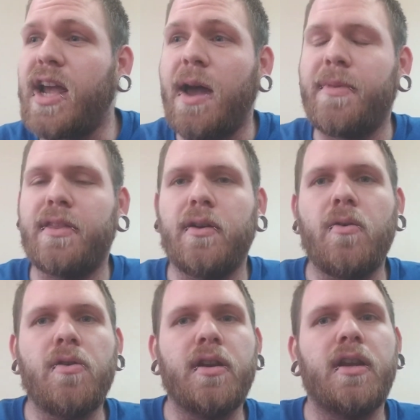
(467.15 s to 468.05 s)
top that there
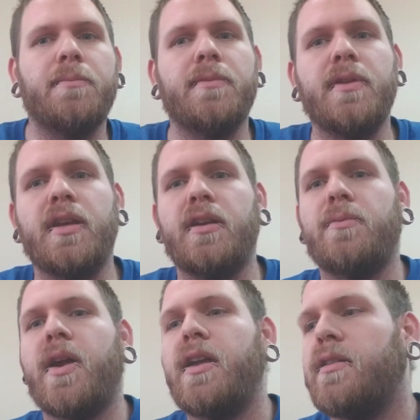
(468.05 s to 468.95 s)
aren't in a
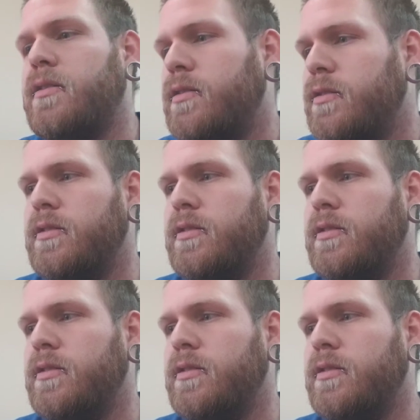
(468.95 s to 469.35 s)
regular